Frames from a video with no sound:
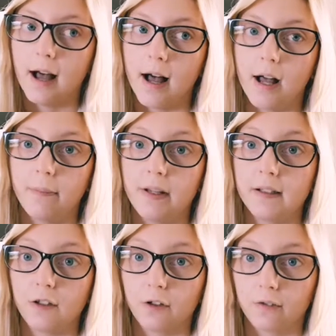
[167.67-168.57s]

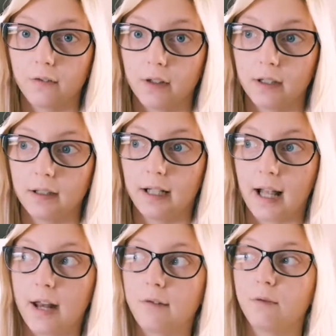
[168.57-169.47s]
it
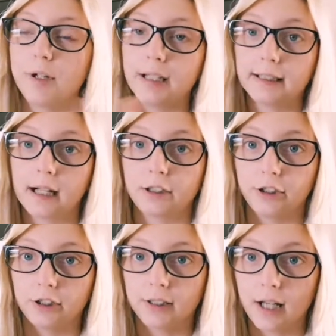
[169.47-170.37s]
kind of resets
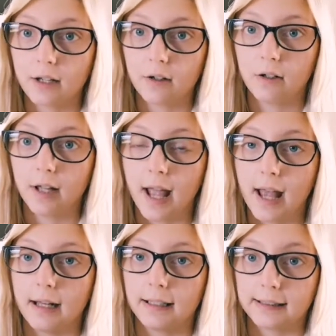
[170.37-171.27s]
your cycle,
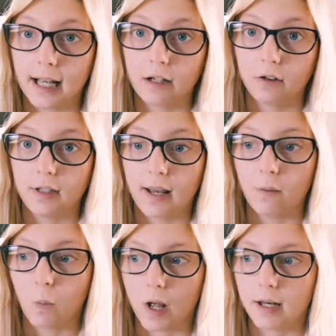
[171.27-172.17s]
and it's cycle day
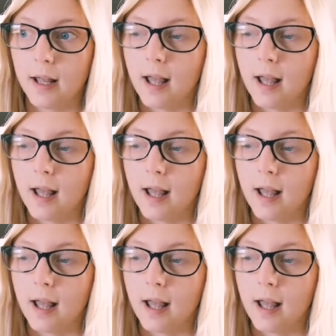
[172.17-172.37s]
1.